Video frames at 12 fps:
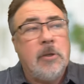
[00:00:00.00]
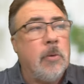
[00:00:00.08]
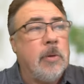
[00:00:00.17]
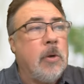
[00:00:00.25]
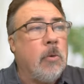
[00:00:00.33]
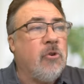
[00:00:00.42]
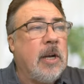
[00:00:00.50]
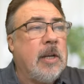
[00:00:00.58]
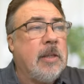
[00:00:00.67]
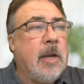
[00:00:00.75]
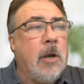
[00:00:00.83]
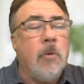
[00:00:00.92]
So go
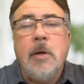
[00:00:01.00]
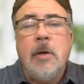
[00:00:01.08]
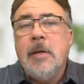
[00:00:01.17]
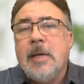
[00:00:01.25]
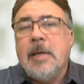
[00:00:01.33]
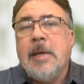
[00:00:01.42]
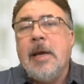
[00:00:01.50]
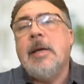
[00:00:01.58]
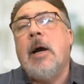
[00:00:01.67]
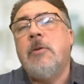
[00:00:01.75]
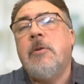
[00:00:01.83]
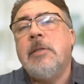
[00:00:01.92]
check that out,
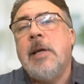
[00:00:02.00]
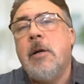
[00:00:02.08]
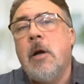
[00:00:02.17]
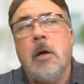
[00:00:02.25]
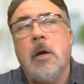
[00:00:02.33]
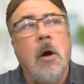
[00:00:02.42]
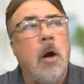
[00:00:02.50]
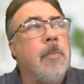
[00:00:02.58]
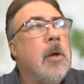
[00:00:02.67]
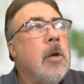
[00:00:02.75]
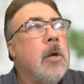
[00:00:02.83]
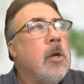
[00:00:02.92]
gethousingdata.com.